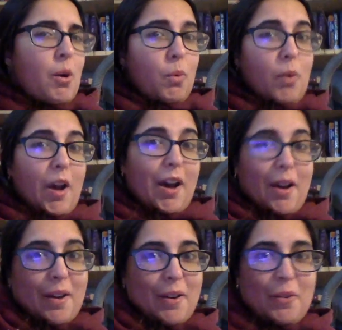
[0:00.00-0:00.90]

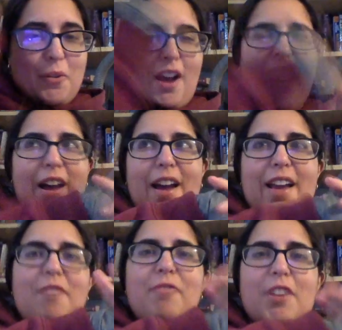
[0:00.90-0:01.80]
Woo!
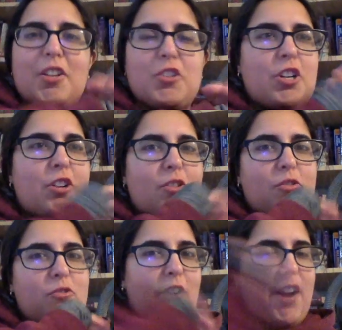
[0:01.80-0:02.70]
I finished it
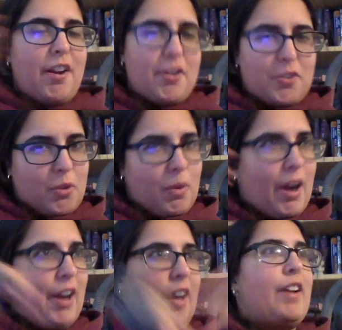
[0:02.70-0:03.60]
right under the wire.